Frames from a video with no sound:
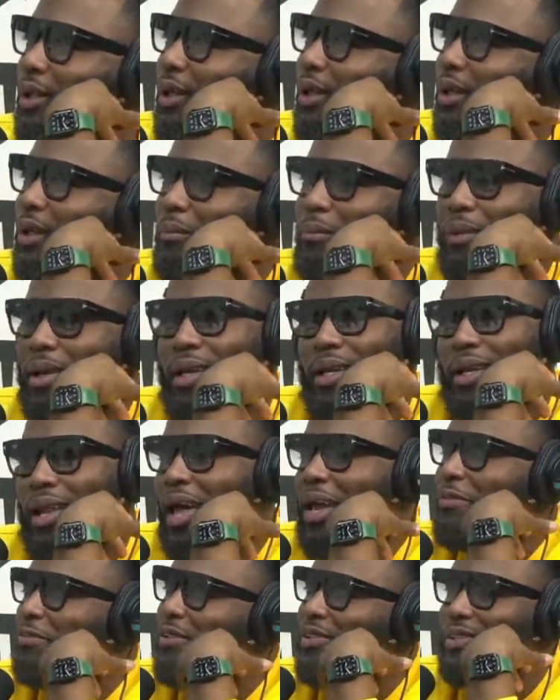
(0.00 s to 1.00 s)
Yeah. Man,
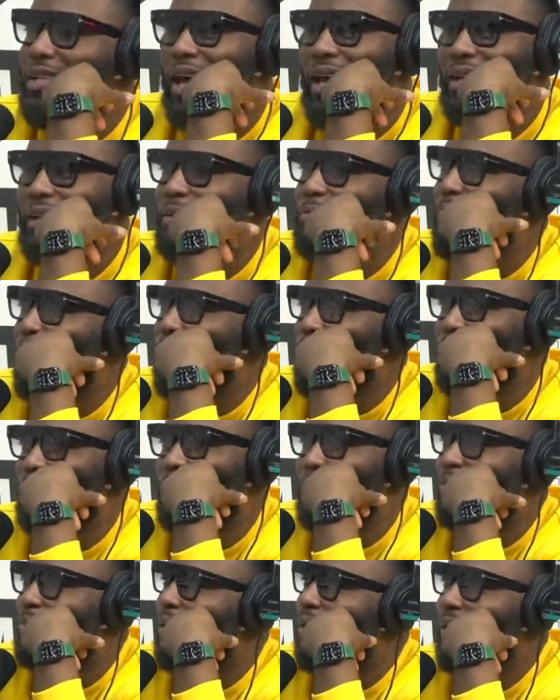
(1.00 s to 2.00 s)
life is not an
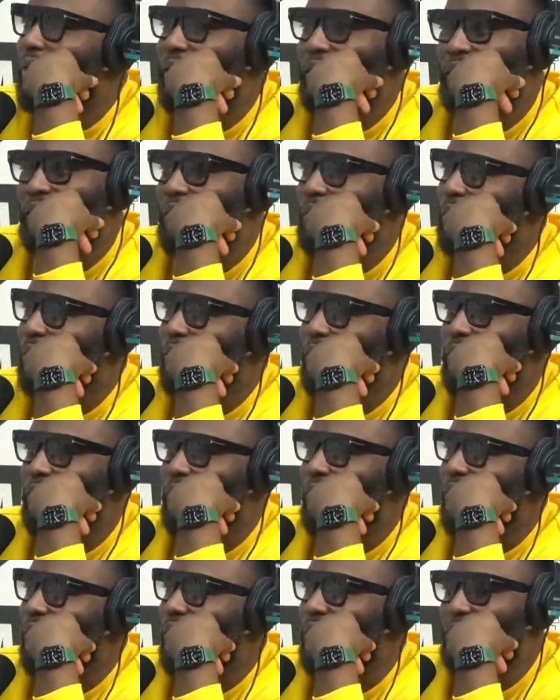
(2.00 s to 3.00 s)
emergency, man.
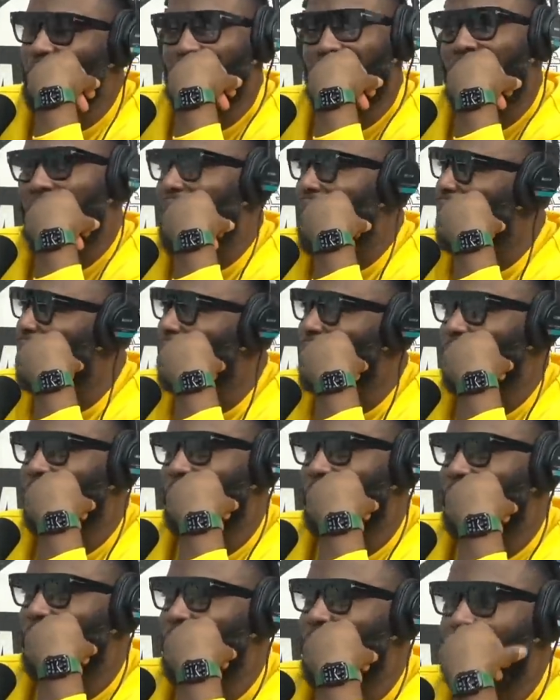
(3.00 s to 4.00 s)
No. It's not.
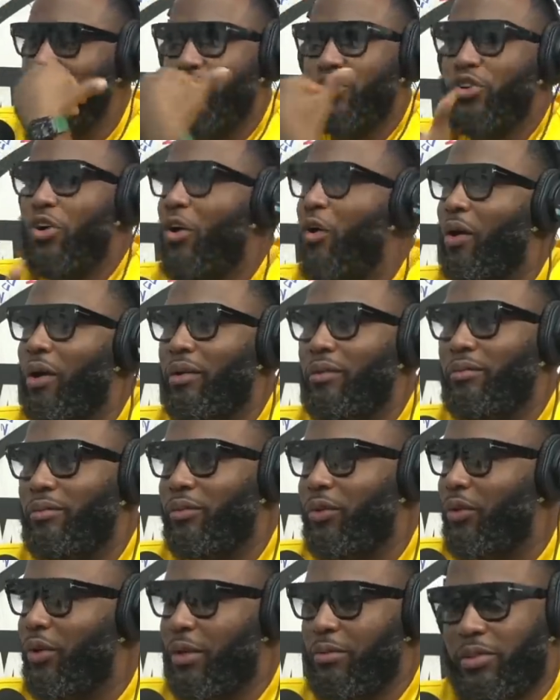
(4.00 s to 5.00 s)
Enjoy it.
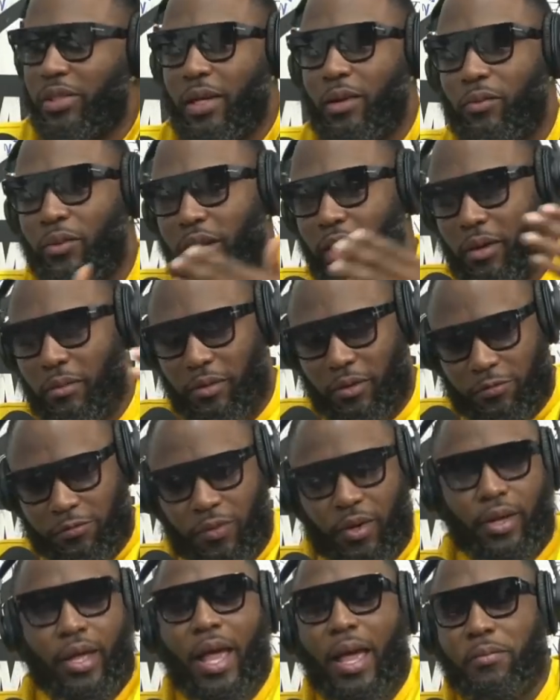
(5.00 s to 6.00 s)
You know what I'm saying? Whatever the
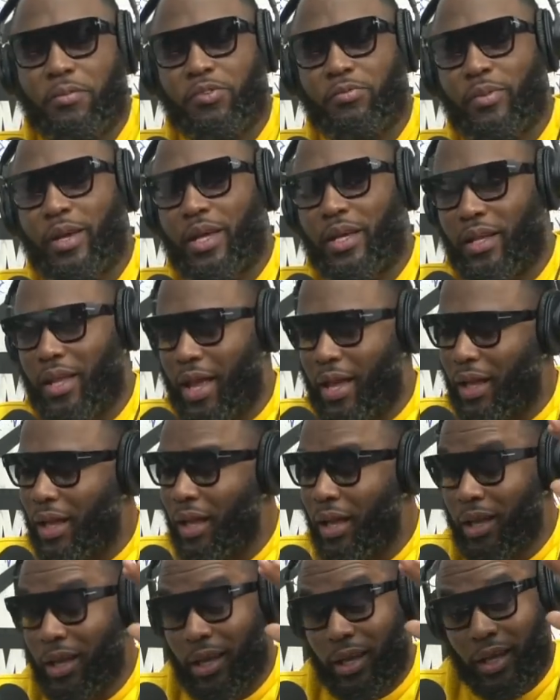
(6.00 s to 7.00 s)
fuck happens, man,
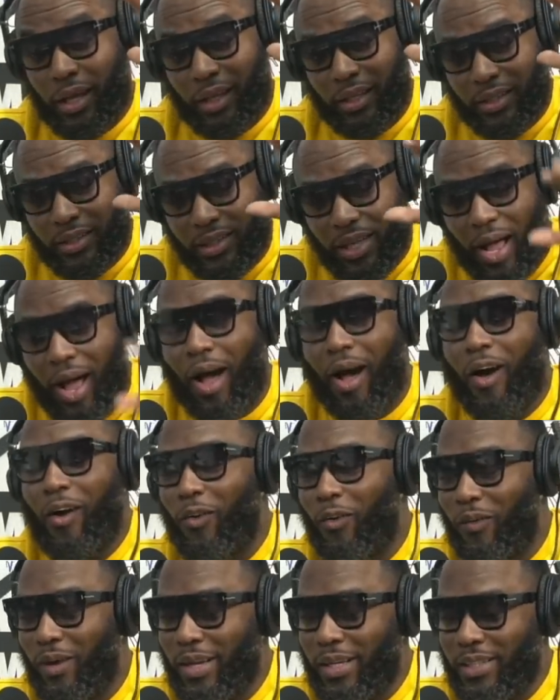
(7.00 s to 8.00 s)
like, it's
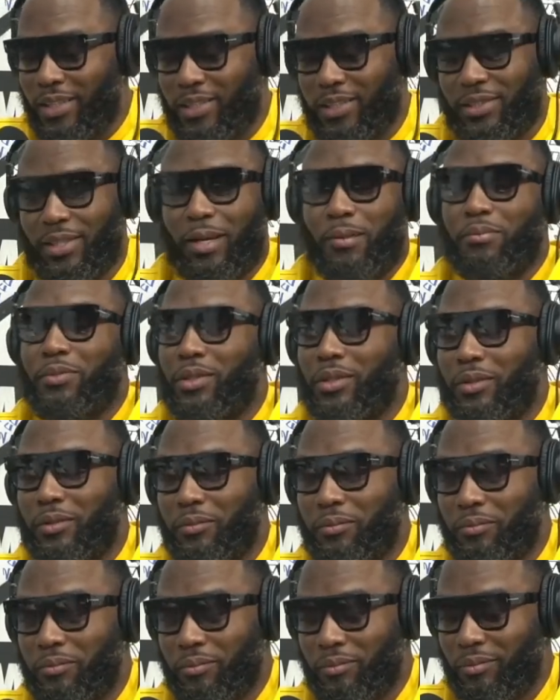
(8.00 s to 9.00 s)
always something
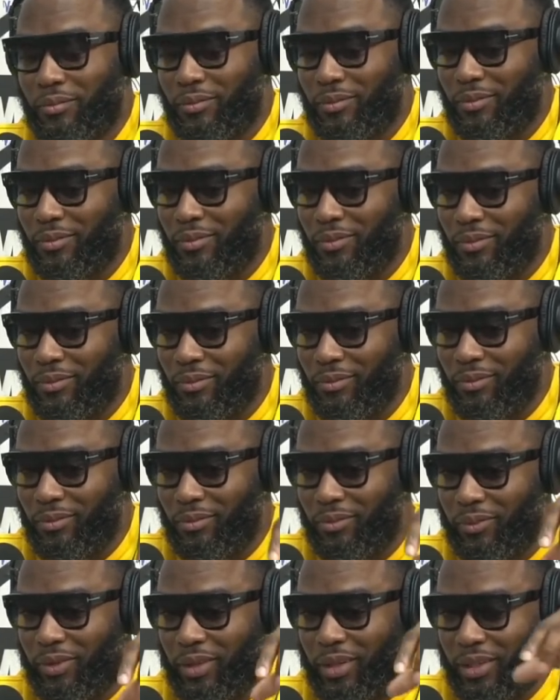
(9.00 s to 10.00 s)

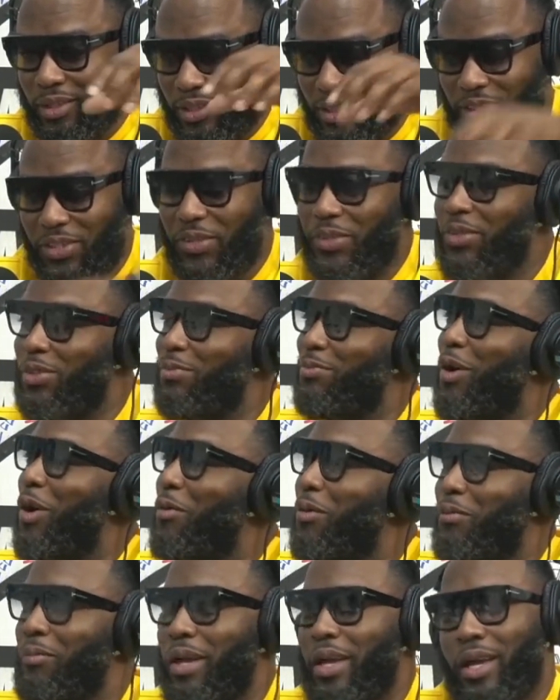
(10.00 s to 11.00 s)
in a serious
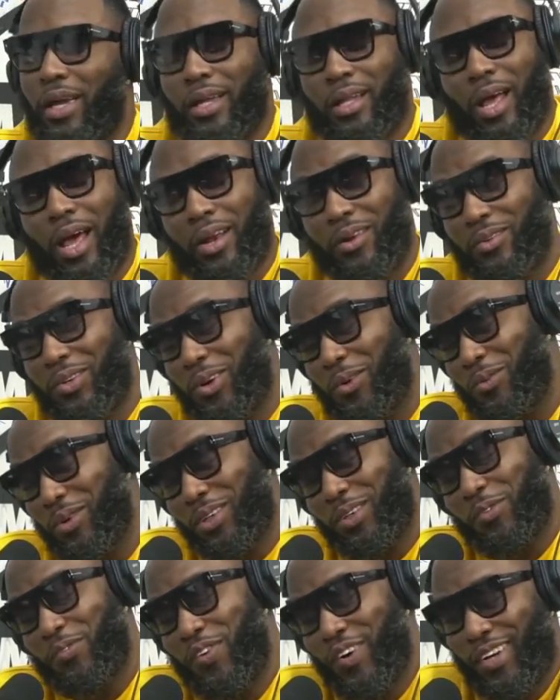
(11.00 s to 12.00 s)
moment, man, I don't know
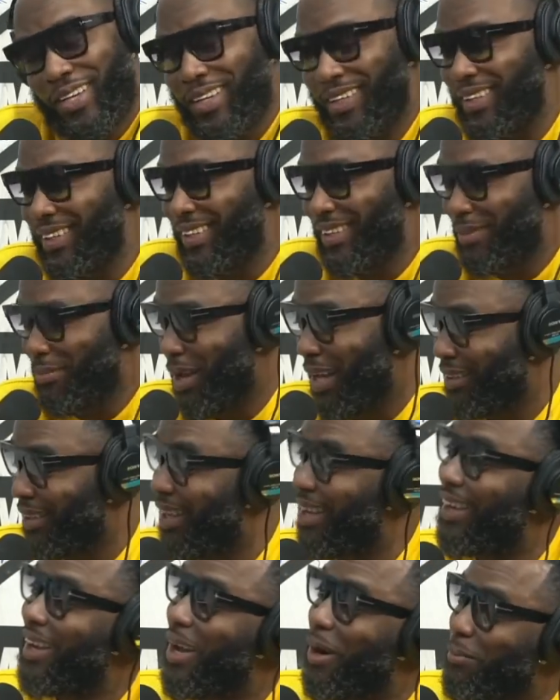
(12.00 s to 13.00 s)
what the fuck it is, man. I
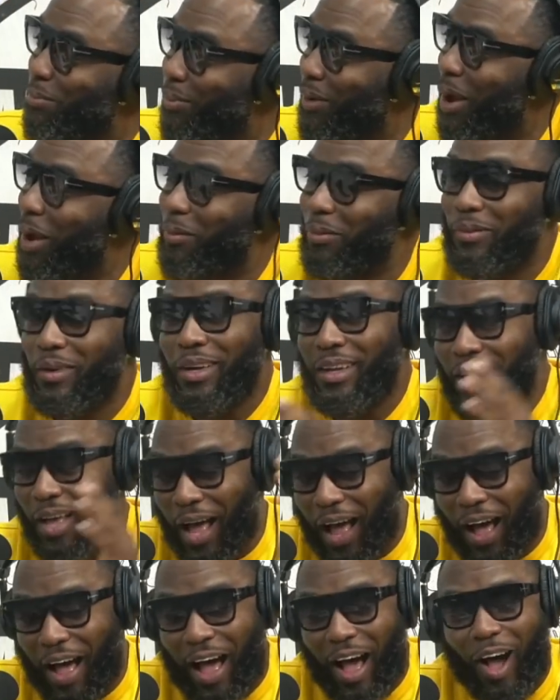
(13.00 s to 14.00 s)
think I got a problem.
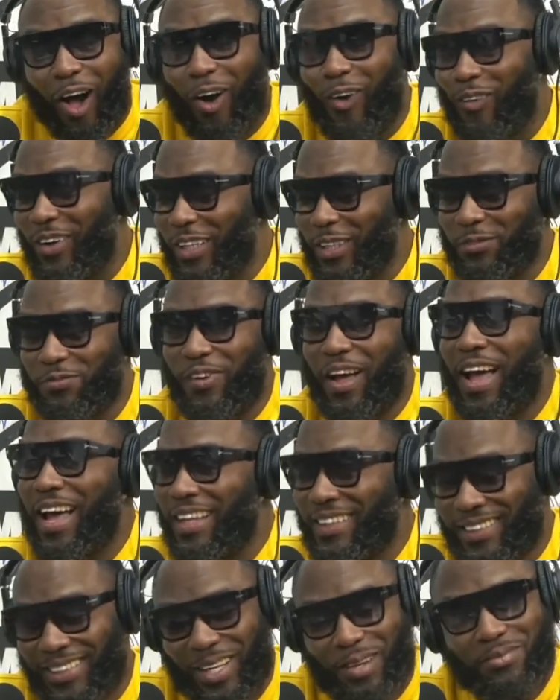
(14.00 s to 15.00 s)
I always
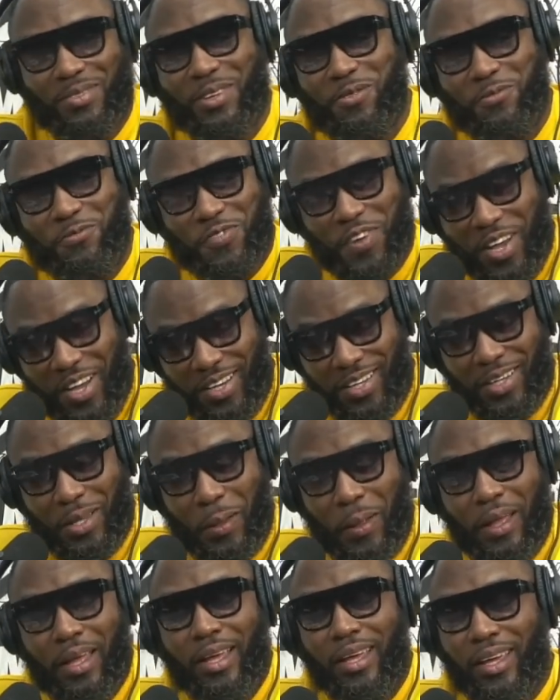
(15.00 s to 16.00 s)
find something funny
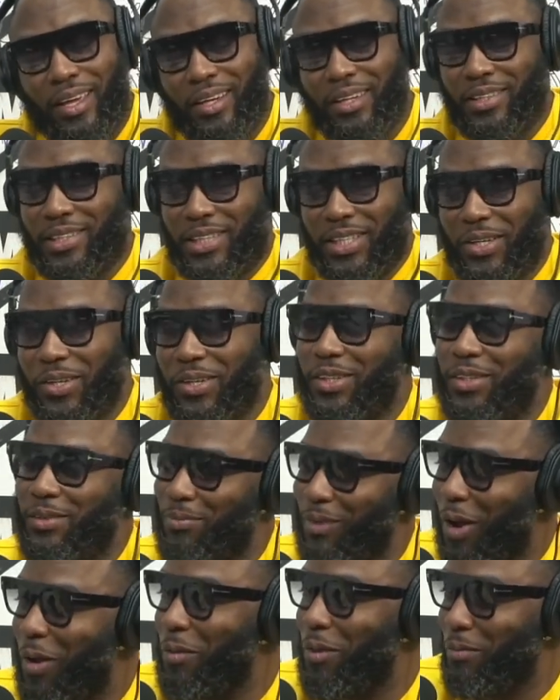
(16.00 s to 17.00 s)
in a serious
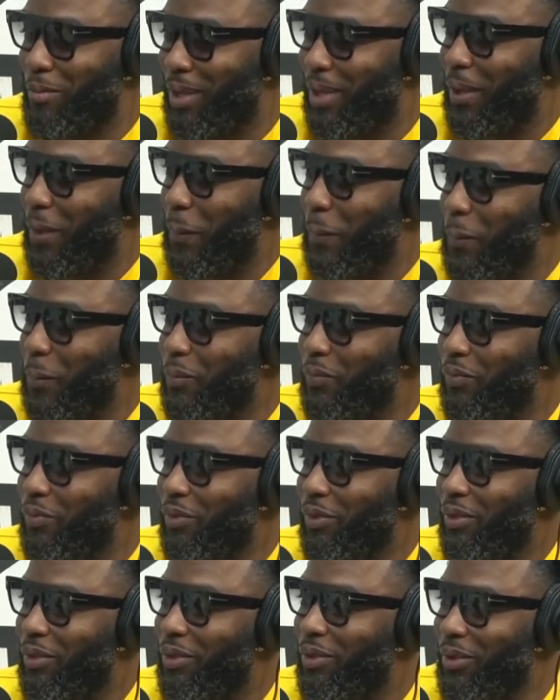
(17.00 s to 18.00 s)
moment, man.
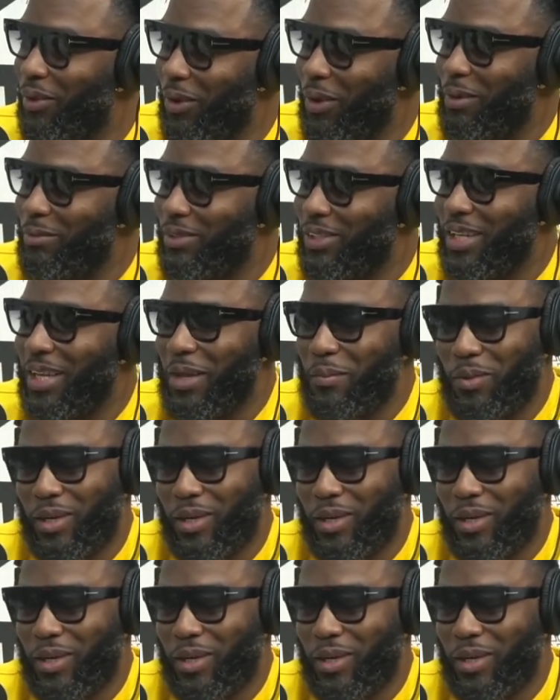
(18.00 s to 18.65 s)
You know what I'm saying?